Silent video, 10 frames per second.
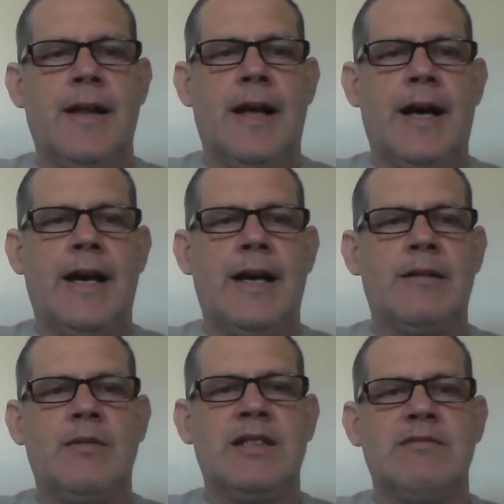
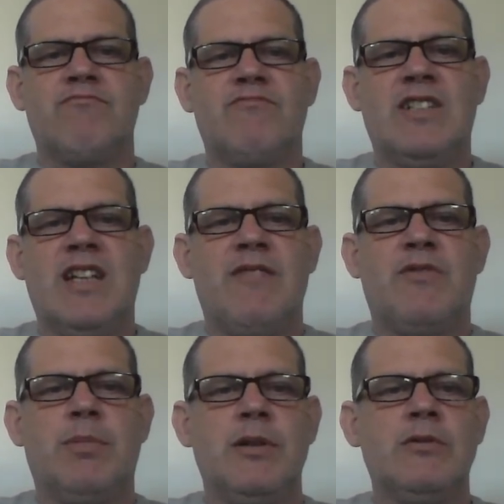And if
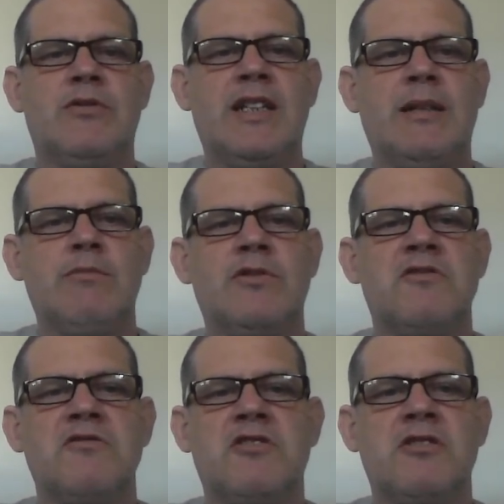the blue team
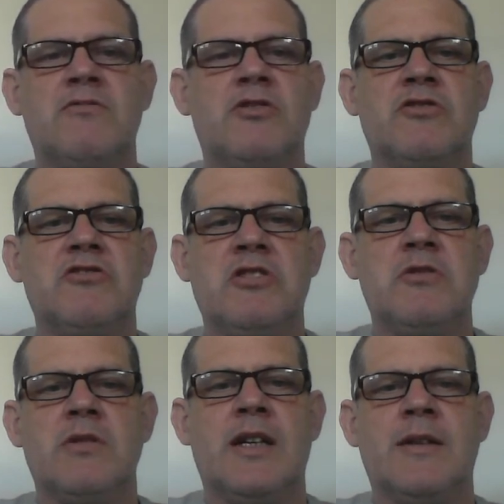doesn't
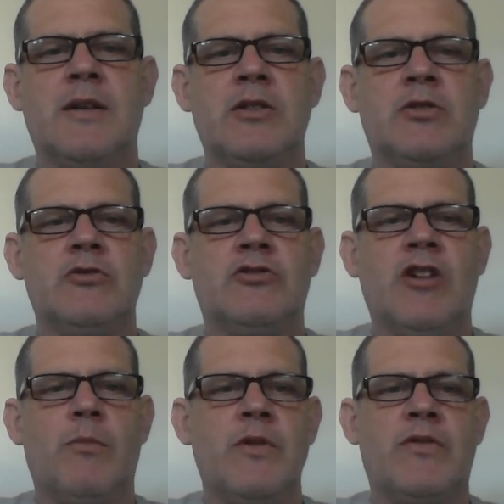do a good
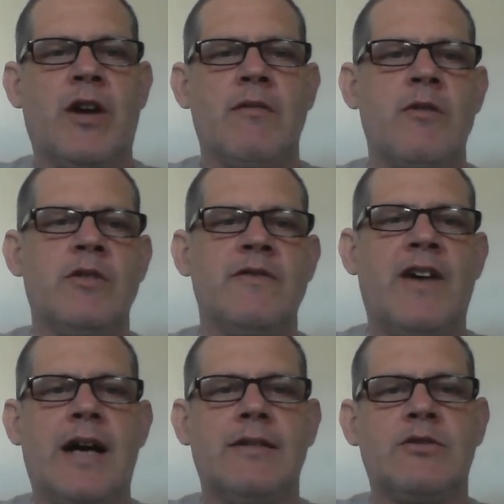job with
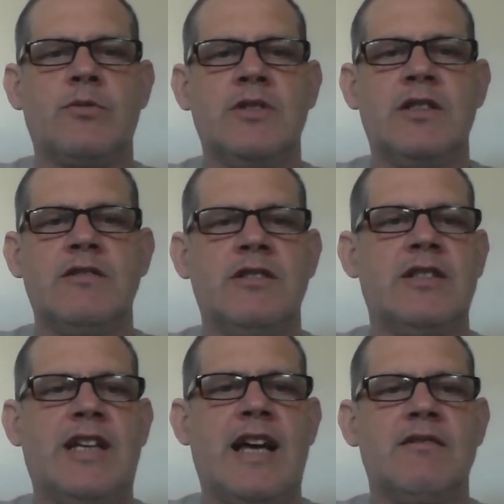coronavirus, well,
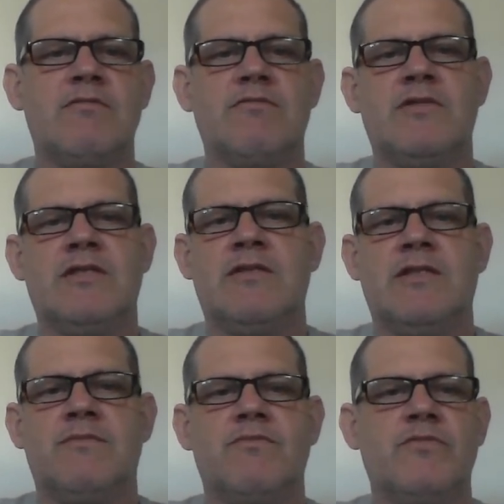you
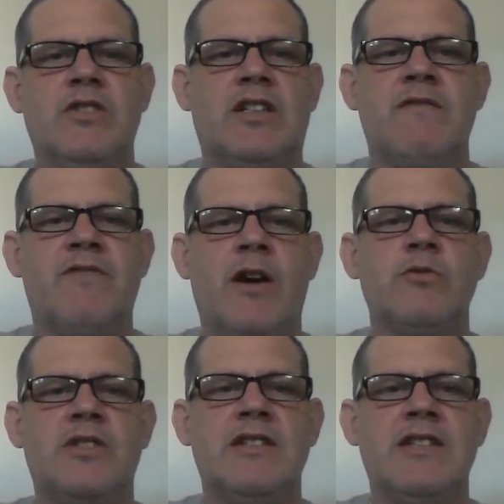can
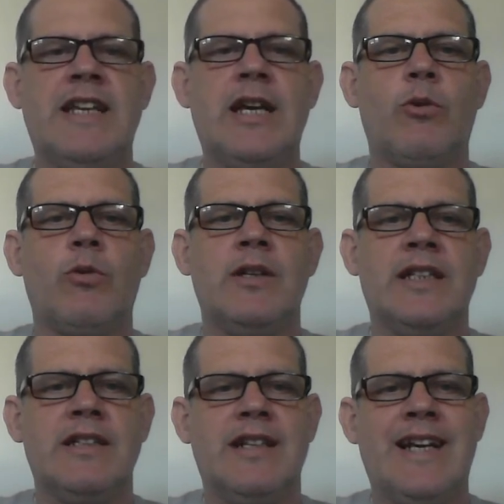vote in the
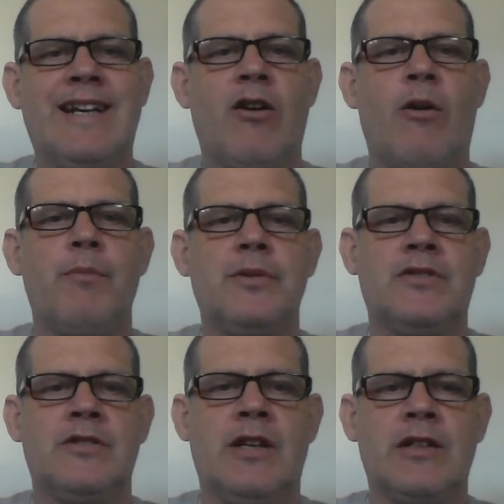equally
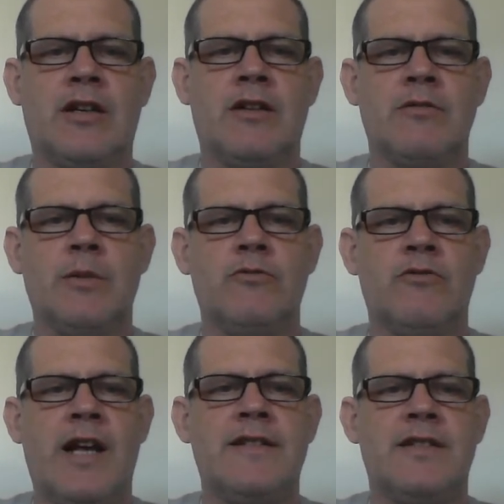incompetent and corrupt
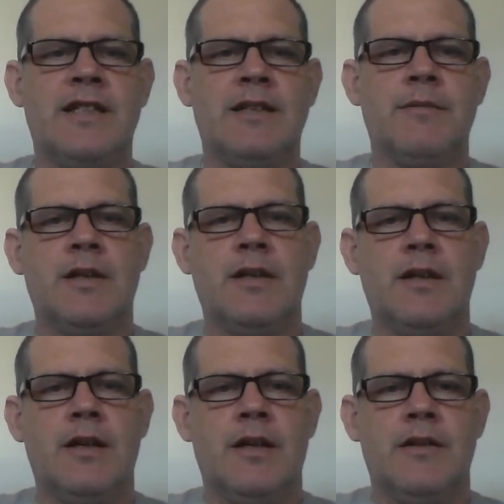red team.
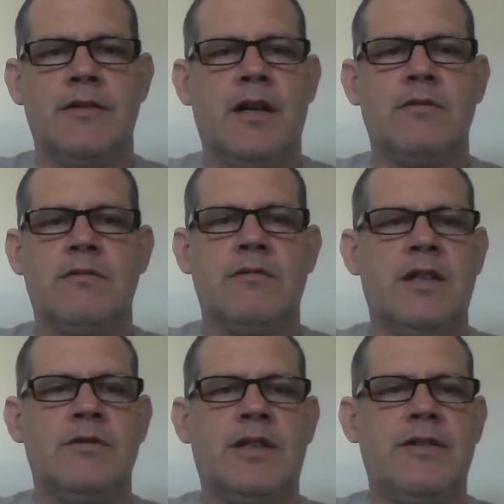
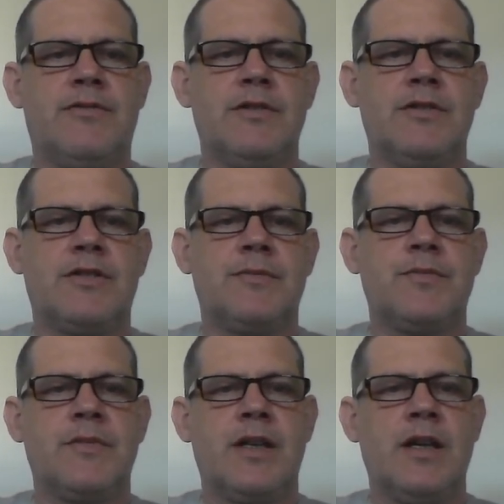No difference.
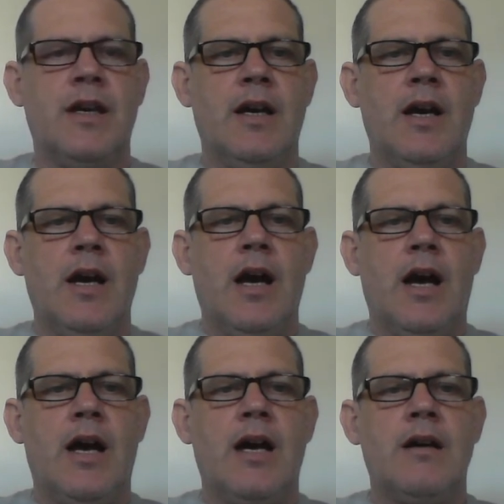
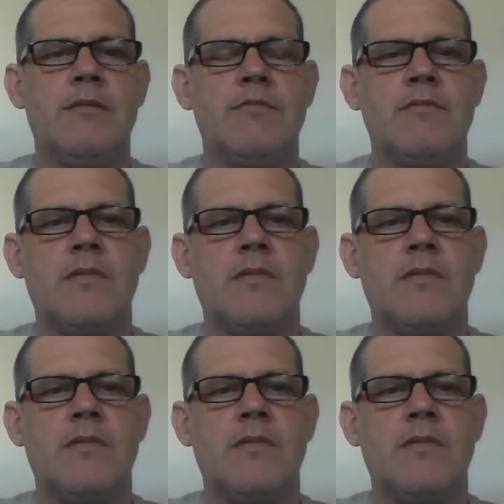I